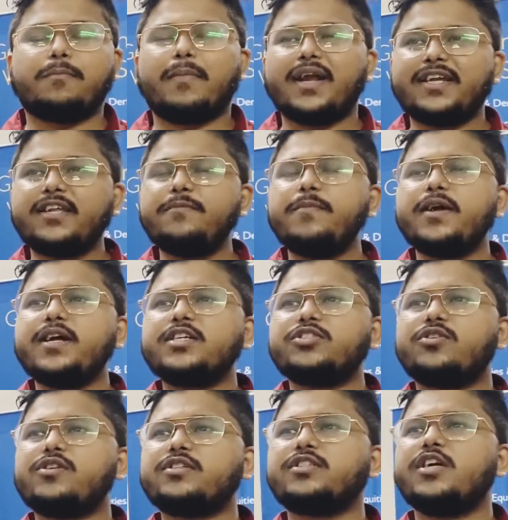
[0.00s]
Multi-bagger
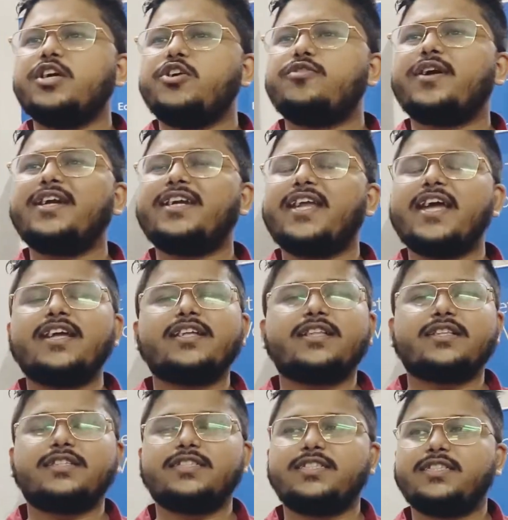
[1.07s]
stocks, you can take
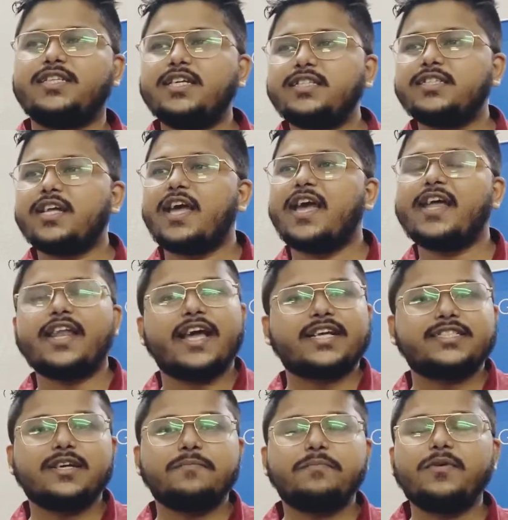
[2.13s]
just an
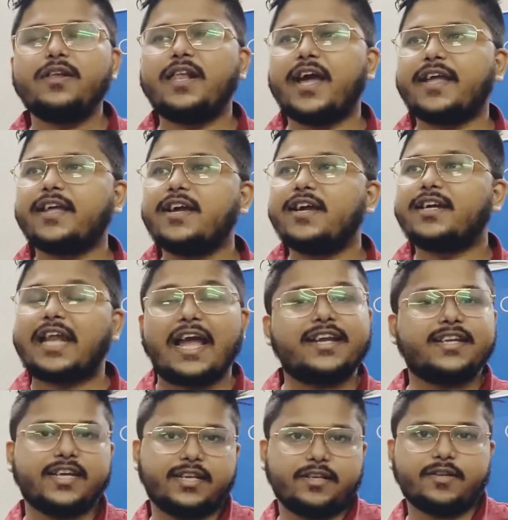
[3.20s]
example like
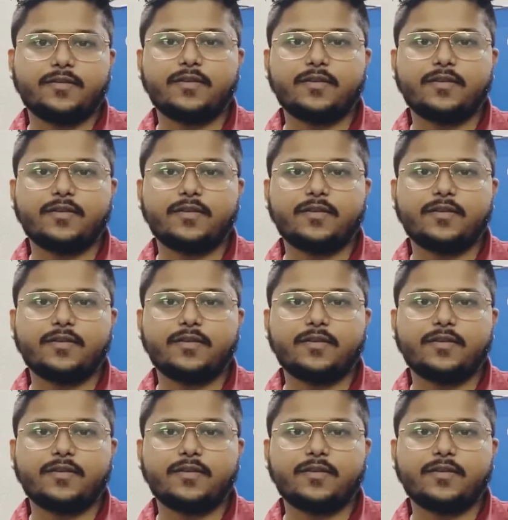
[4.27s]
Titan.